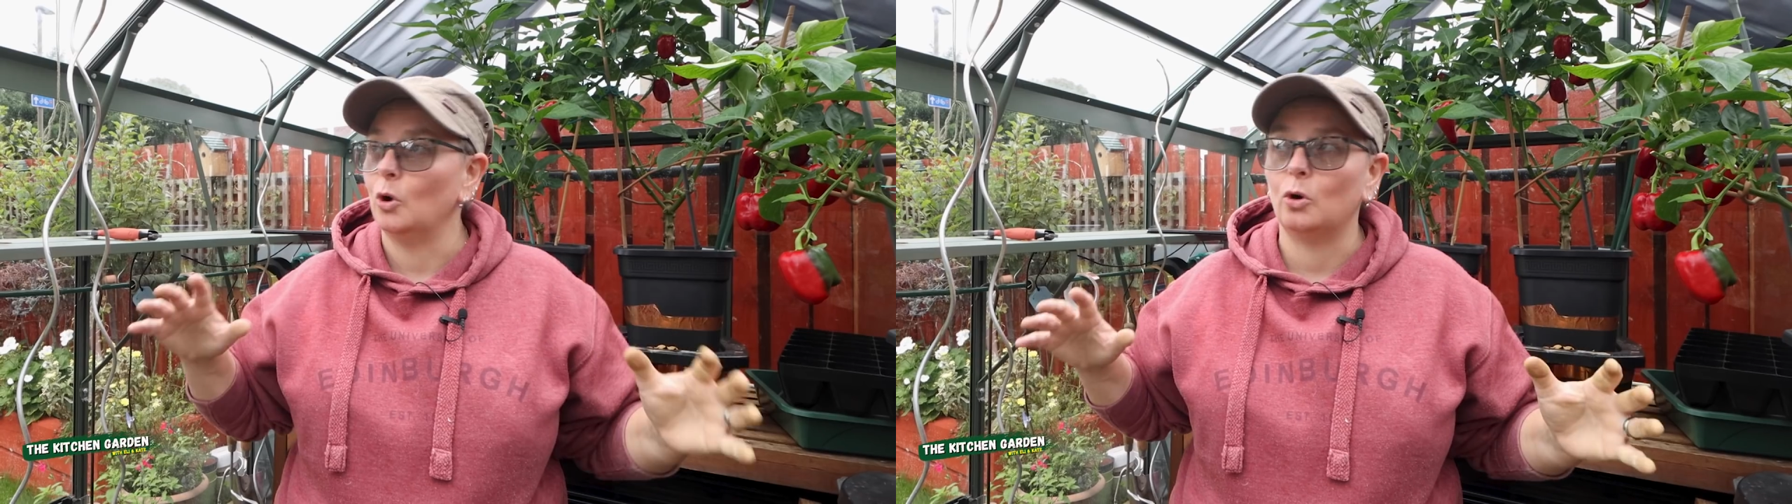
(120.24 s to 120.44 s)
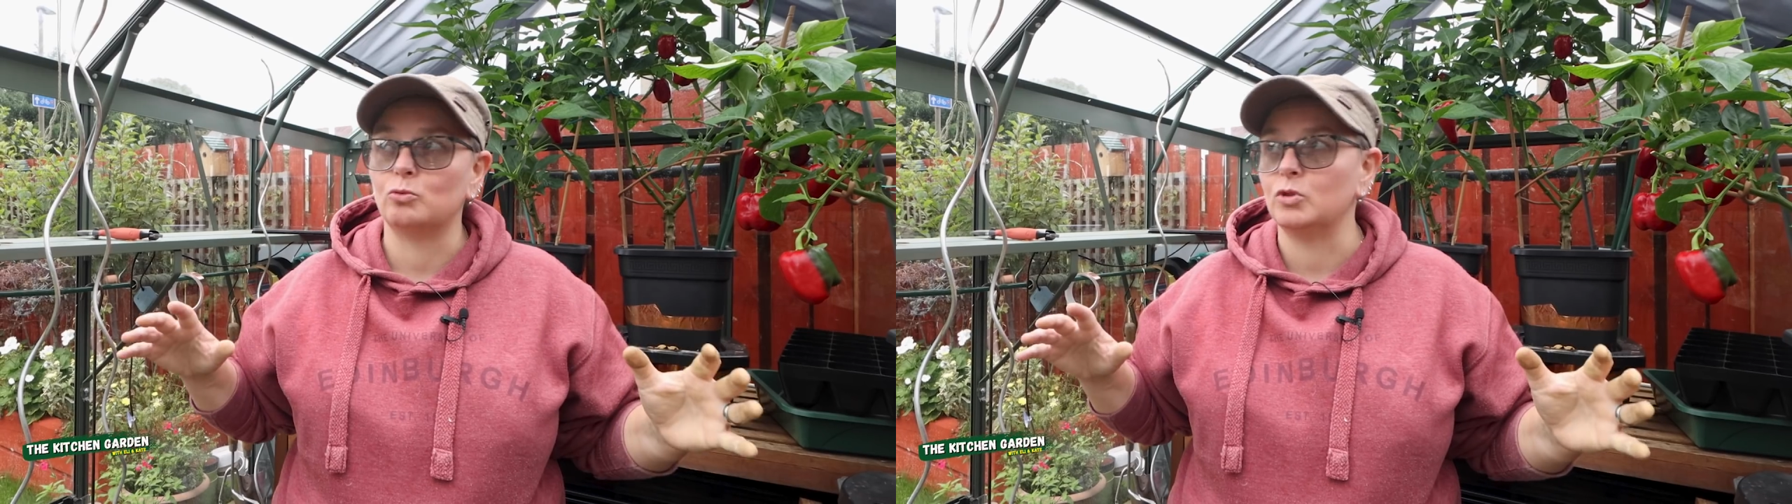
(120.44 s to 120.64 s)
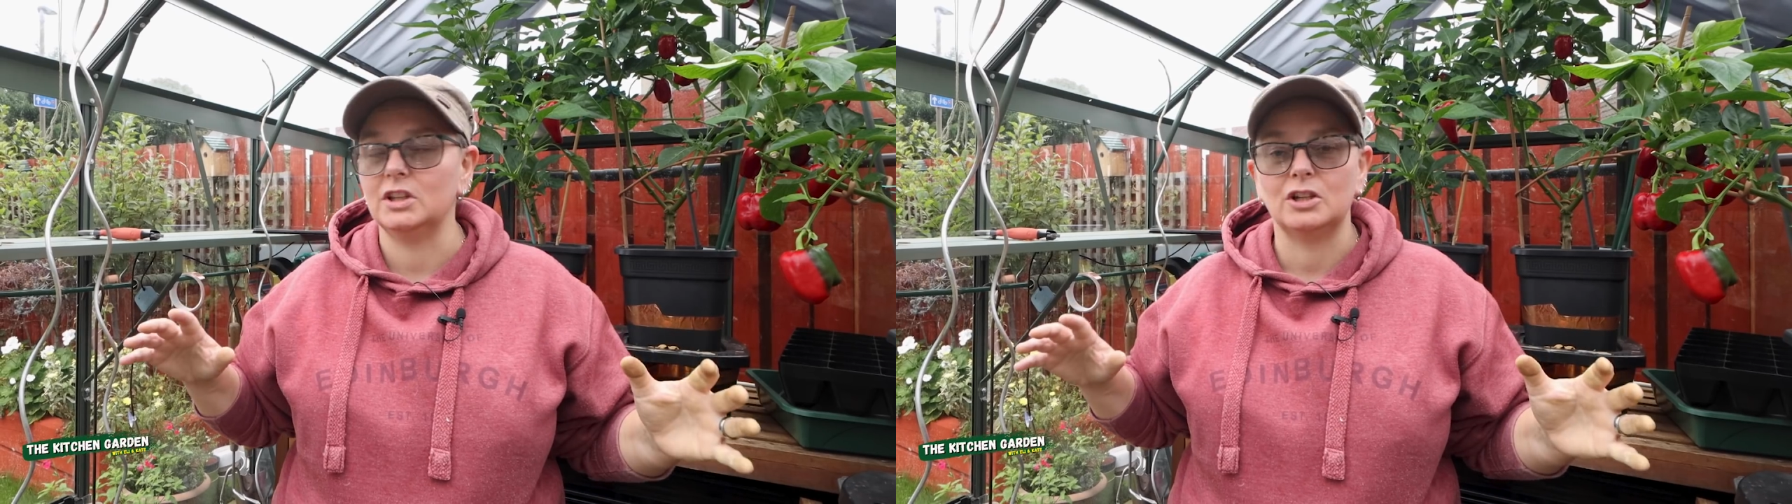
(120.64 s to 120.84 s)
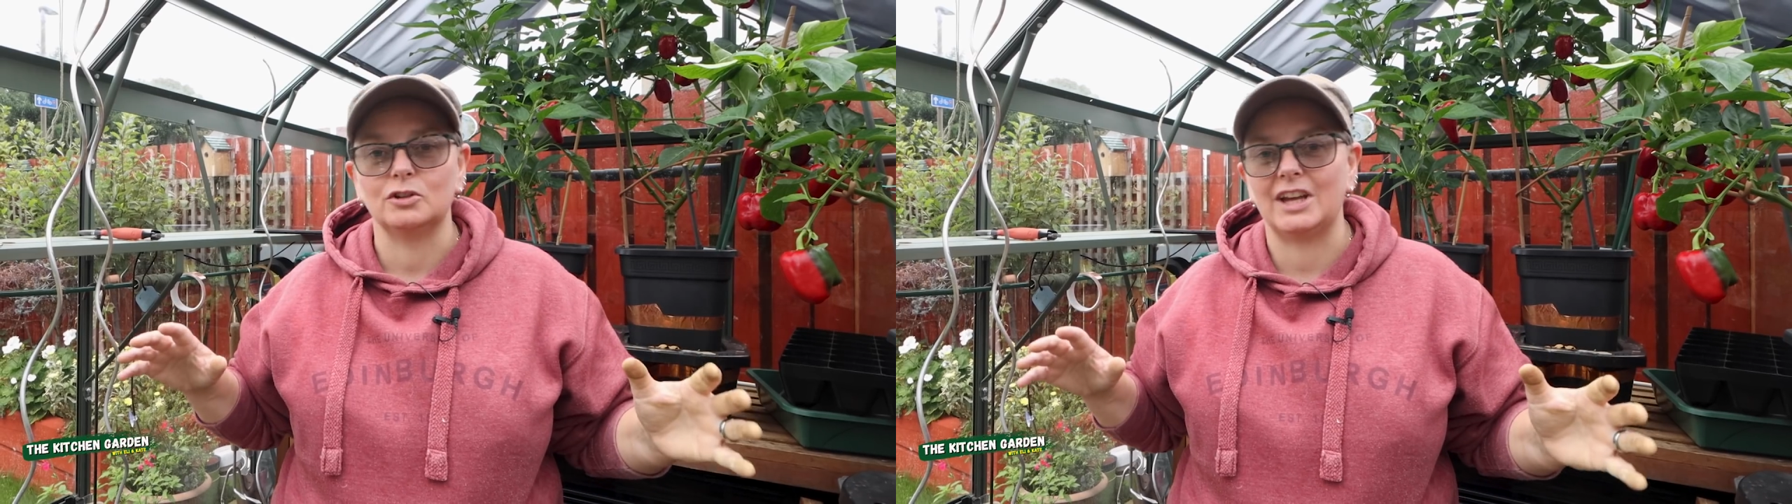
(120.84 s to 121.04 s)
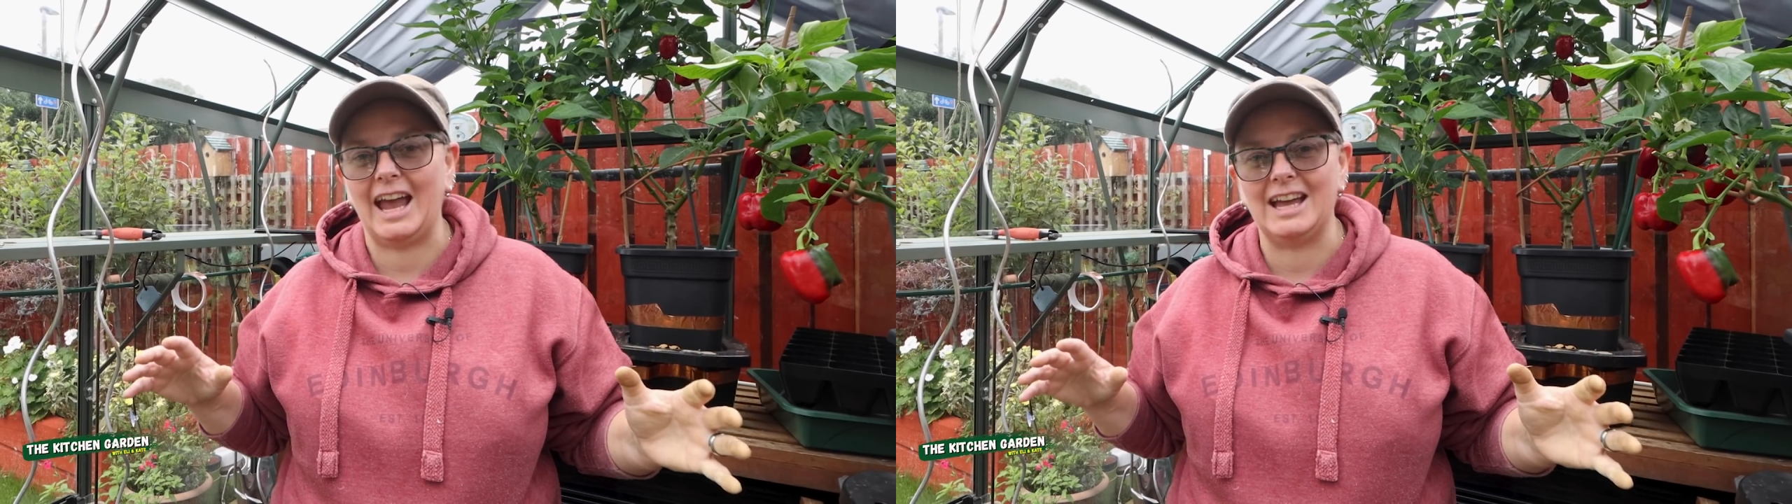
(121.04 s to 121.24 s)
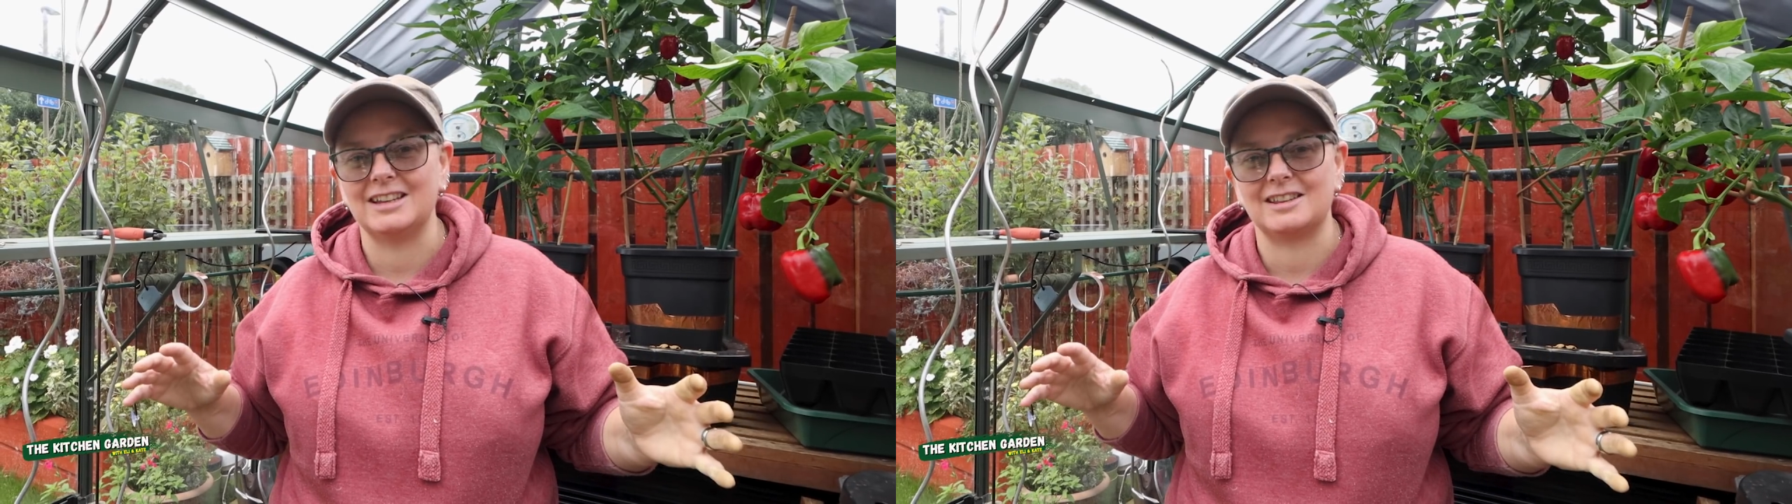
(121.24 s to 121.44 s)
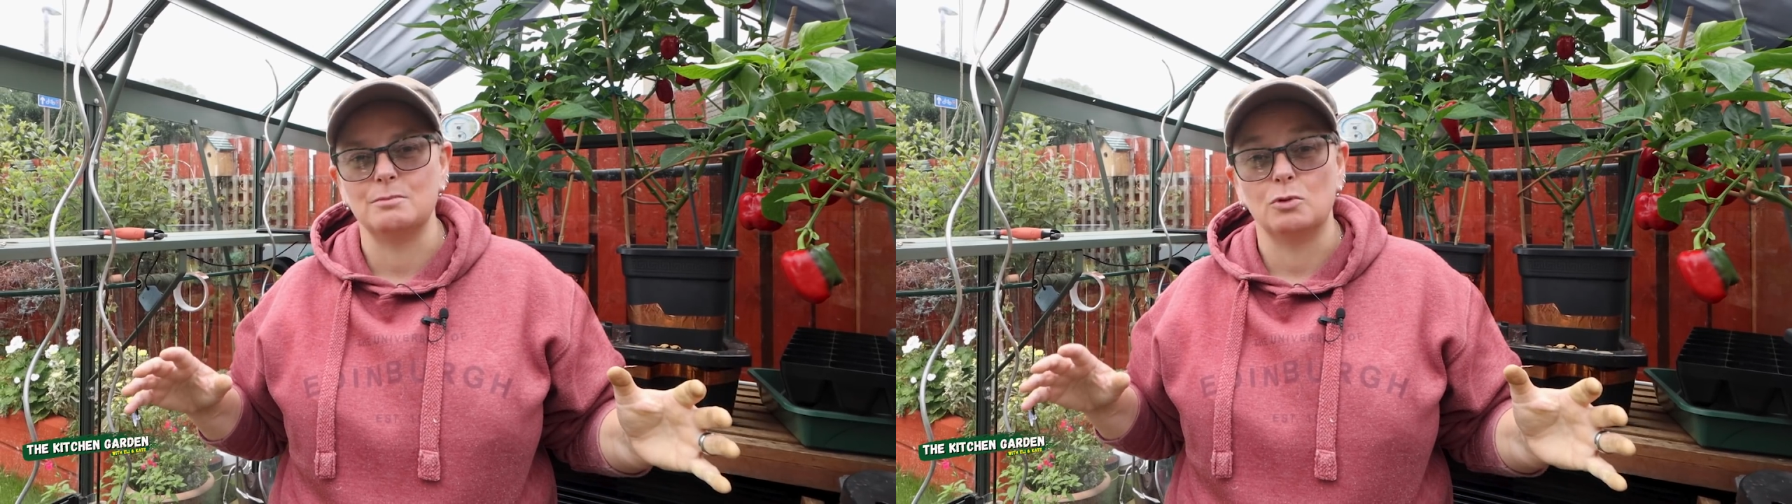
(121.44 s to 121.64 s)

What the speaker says: not really going to get anything